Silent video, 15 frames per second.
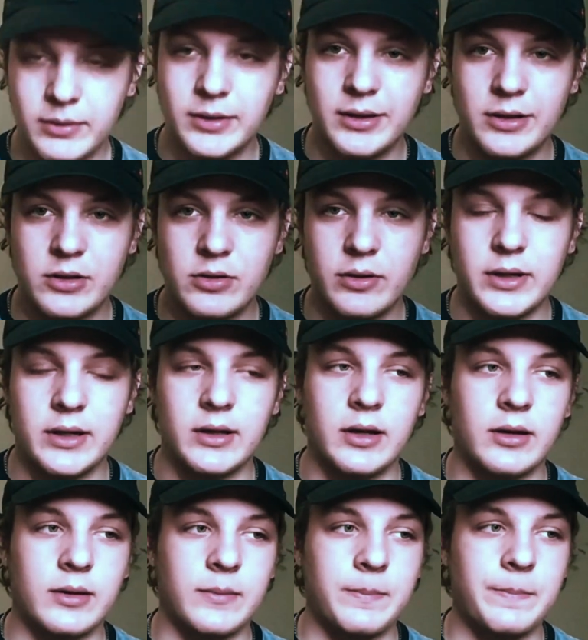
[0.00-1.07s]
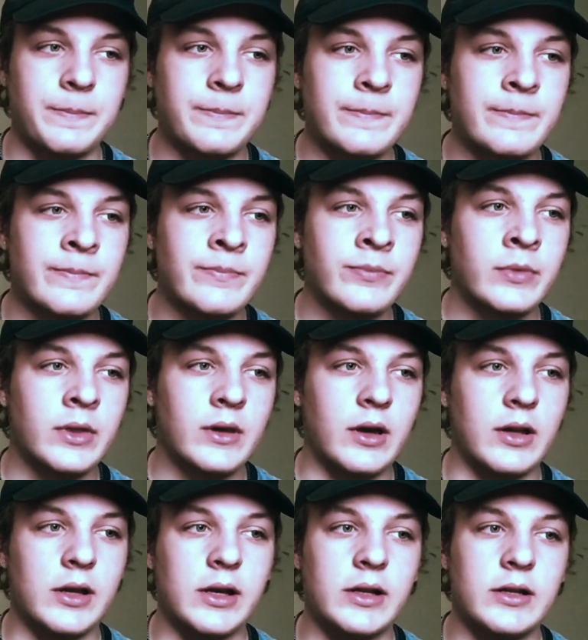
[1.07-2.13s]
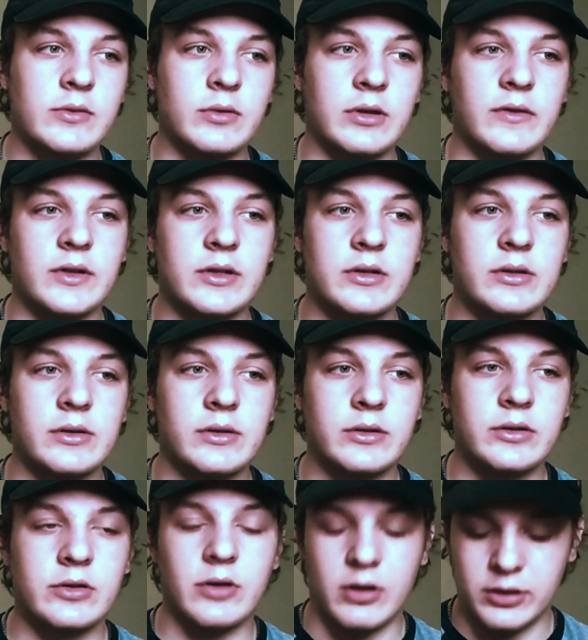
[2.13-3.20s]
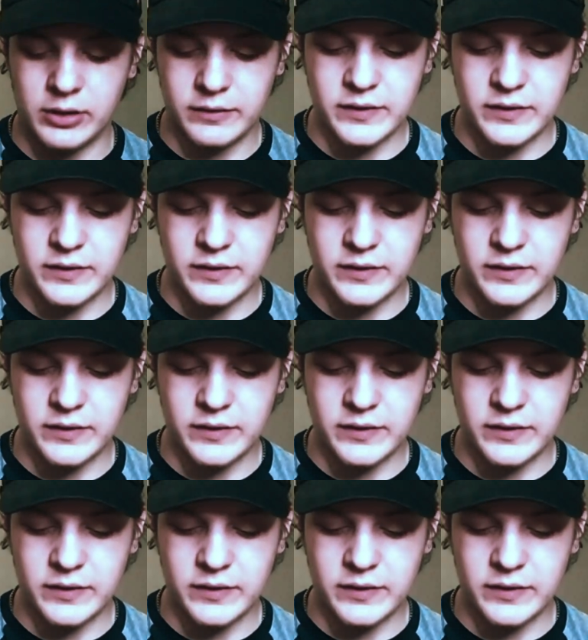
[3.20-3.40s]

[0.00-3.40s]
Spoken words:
Really enjoyed it. I think it is one of his stronger